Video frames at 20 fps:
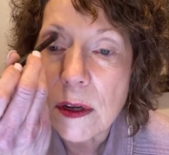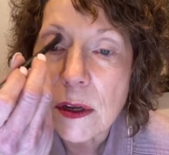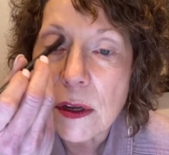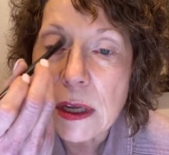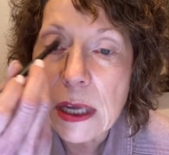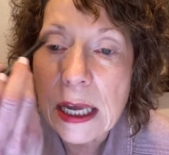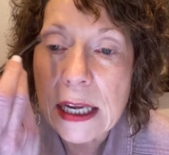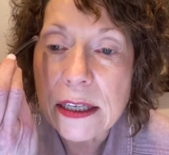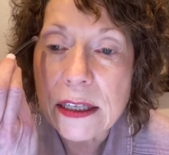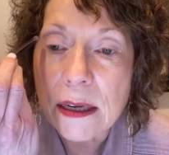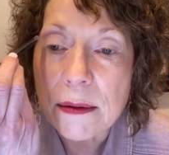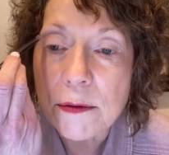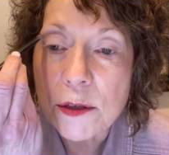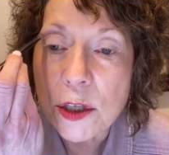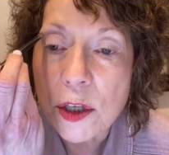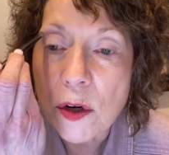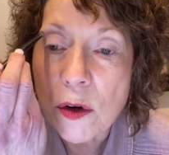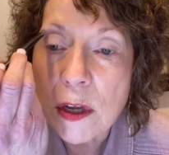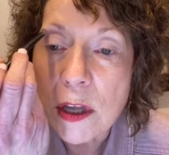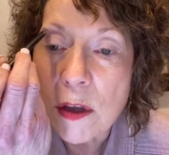Okay, so I'm
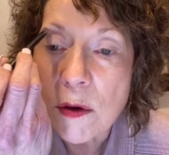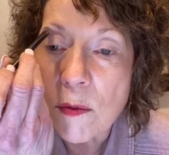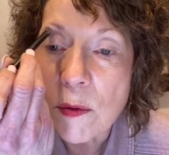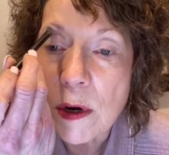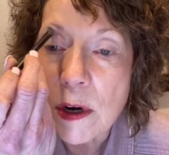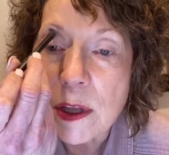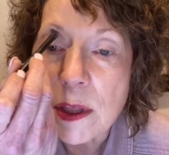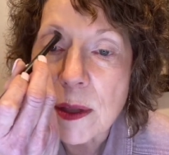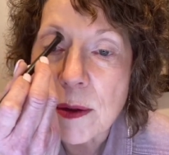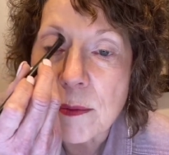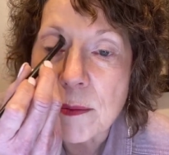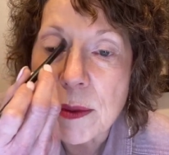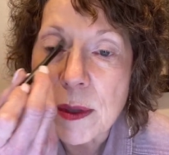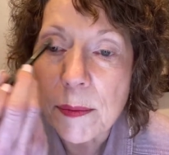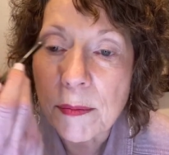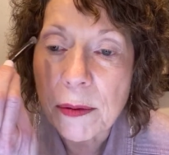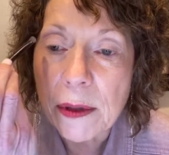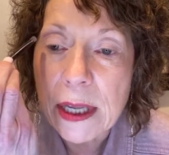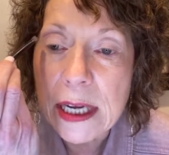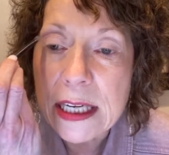showing you where the
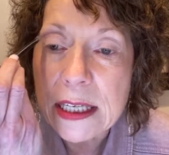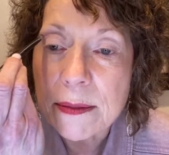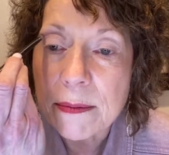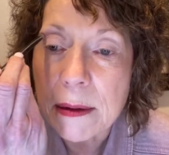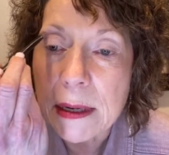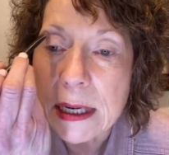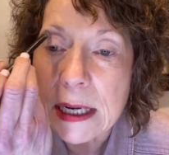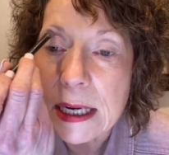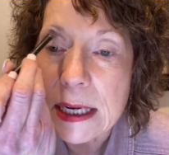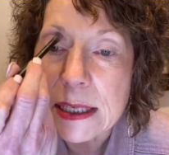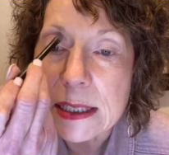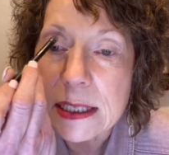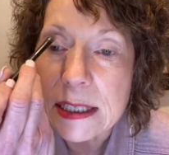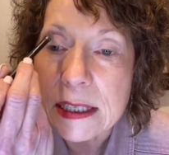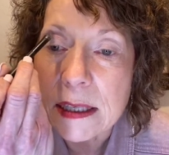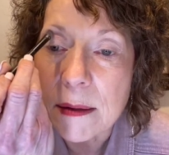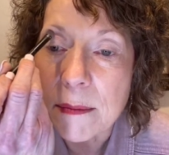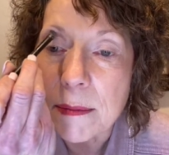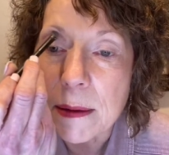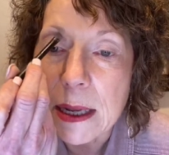placement needs
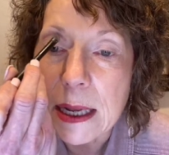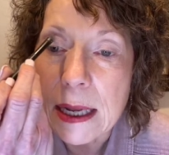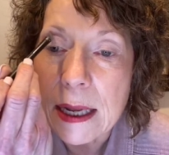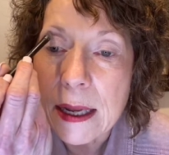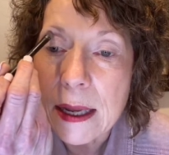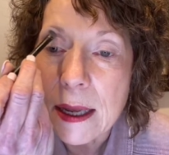to be.